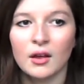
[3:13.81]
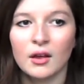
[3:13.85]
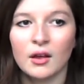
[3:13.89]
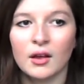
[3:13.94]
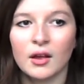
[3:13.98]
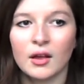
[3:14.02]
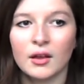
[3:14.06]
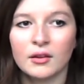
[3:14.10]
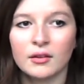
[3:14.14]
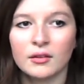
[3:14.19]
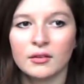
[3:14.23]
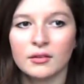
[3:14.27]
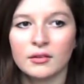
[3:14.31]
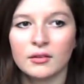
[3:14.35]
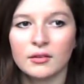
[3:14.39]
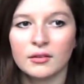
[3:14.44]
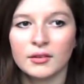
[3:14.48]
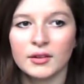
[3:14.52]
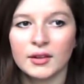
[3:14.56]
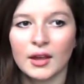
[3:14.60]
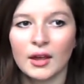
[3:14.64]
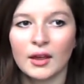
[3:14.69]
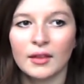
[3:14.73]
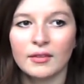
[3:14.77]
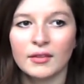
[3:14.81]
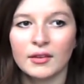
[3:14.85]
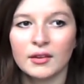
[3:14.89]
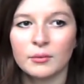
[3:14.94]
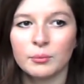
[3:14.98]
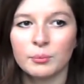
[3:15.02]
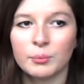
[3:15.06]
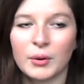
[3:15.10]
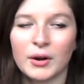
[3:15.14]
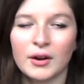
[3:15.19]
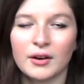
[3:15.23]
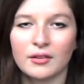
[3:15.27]
And yeah, the
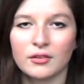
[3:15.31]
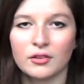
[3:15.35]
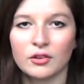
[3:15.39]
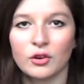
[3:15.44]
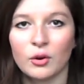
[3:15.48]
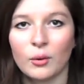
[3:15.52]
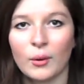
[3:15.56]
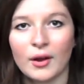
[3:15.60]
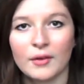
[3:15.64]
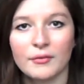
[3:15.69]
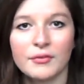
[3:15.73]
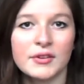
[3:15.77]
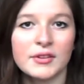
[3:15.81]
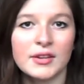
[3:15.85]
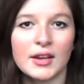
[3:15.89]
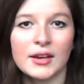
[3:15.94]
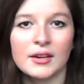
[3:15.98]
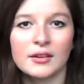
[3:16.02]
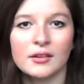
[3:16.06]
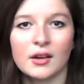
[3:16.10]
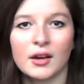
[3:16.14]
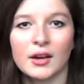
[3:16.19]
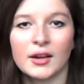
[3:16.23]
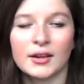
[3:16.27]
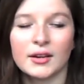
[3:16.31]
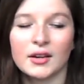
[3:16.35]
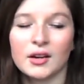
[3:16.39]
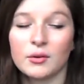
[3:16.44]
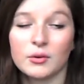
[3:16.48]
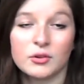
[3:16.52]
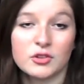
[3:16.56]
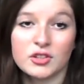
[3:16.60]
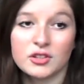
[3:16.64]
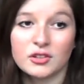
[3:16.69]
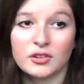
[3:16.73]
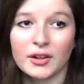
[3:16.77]
parents would go out for date night and I
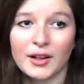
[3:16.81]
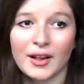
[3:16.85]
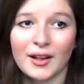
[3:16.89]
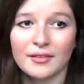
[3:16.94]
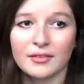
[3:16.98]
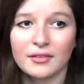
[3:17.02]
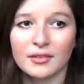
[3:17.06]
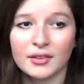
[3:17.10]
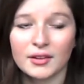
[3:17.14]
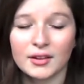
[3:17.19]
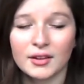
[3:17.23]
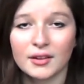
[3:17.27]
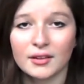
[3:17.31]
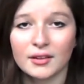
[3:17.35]
would just look after the